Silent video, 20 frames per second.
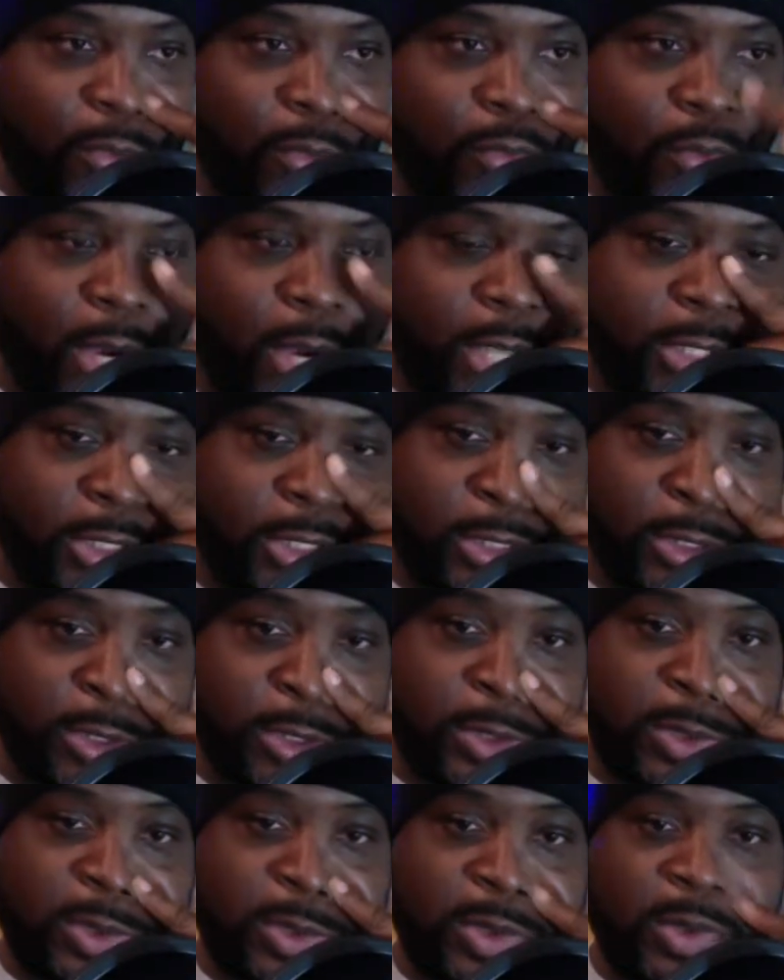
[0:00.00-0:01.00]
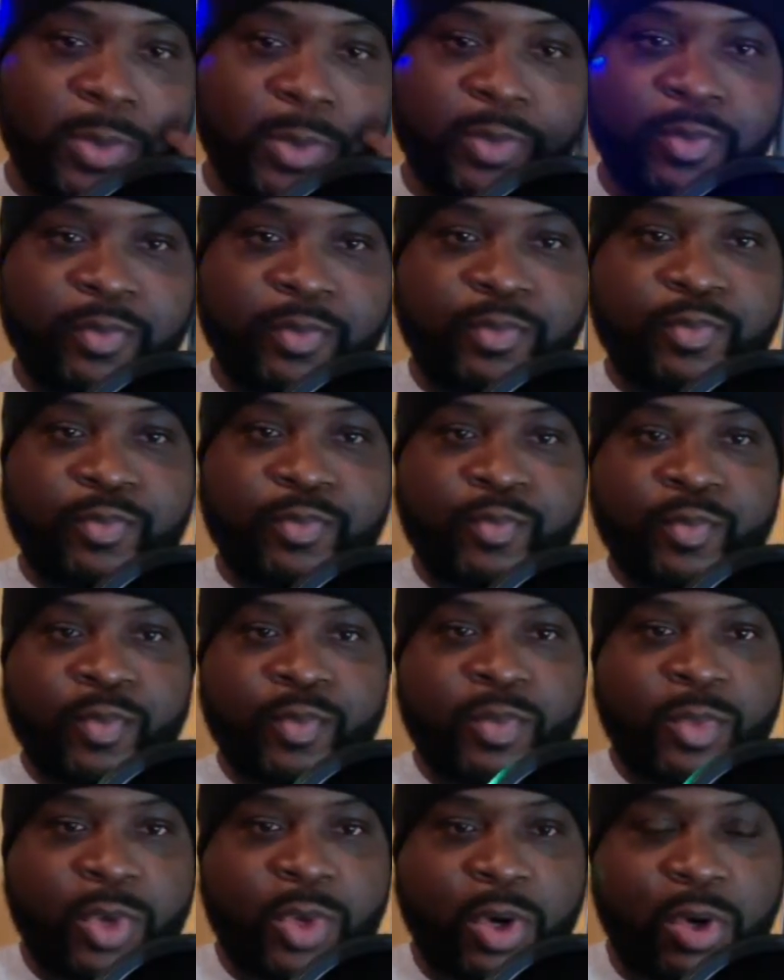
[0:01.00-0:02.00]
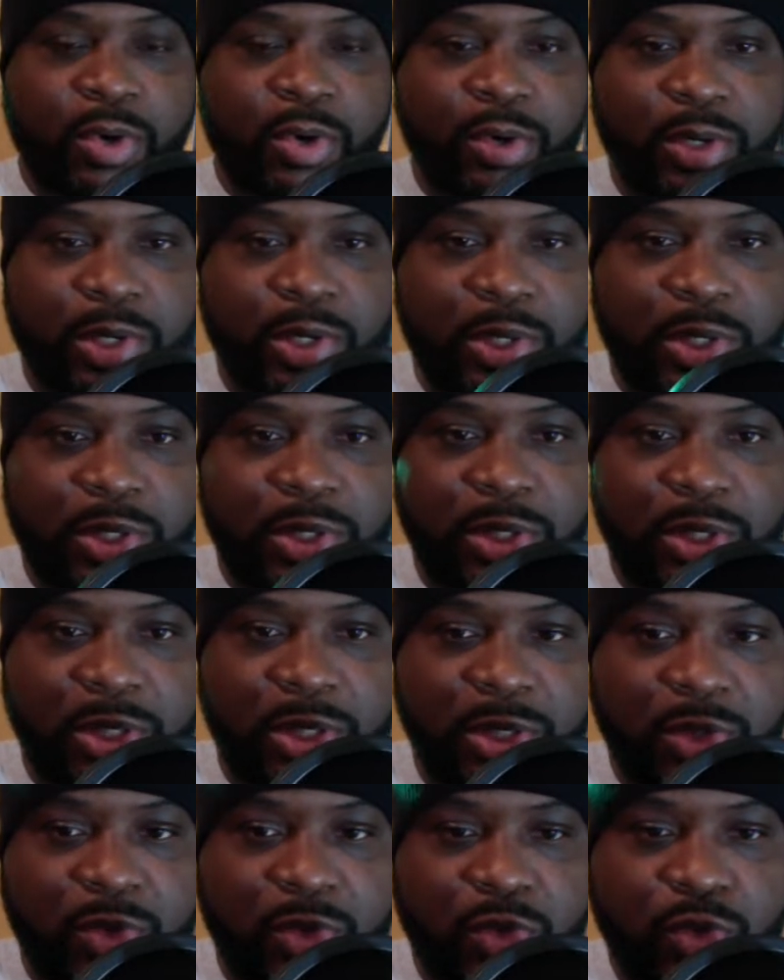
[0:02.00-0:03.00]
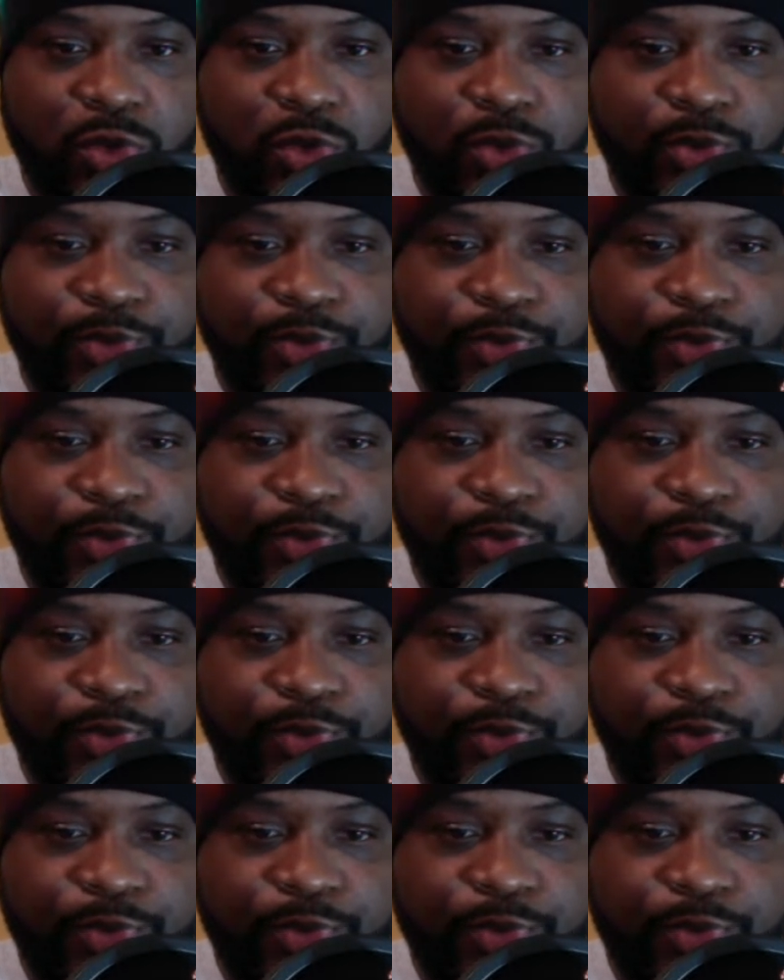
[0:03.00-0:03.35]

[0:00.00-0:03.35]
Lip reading: watching her and her group,